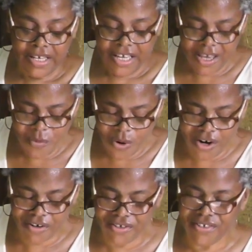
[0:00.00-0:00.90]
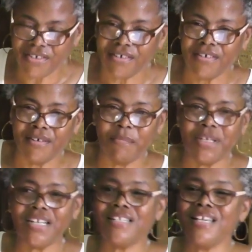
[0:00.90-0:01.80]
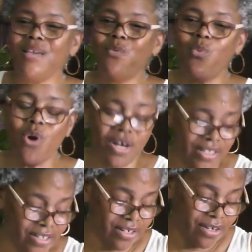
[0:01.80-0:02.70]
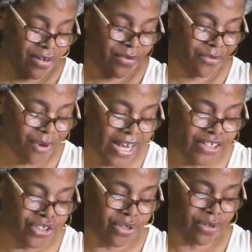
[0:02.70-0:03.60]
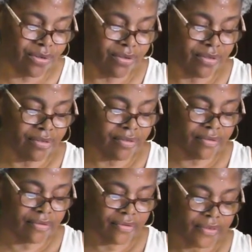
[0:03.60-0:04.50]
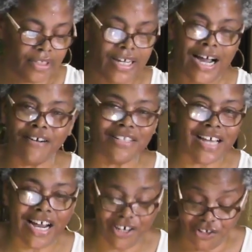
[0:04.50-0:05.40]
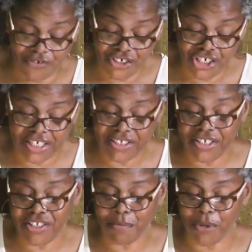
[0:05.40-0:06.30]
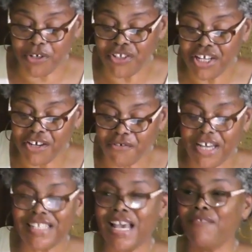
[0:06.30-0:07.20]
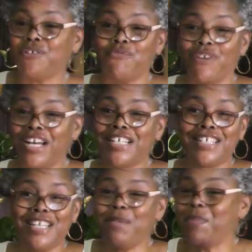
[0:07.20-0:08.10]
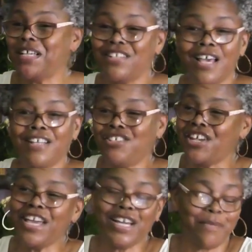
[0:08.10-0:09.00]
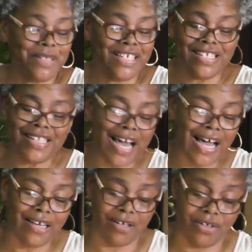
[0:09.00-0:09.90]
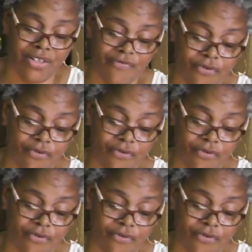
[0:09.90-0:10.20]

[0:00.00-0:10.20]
he works because he wants Rachel. Our desires for justice and mercy and grace have to run as deep as Jacob's desires